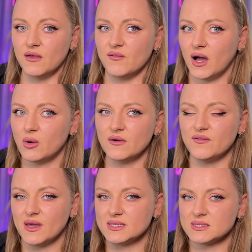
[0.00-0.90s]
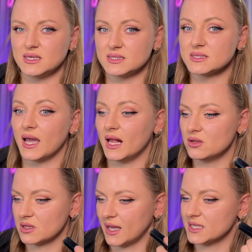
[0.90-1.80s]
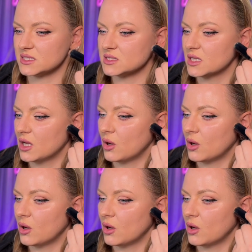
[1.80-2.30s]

If our face is elongated,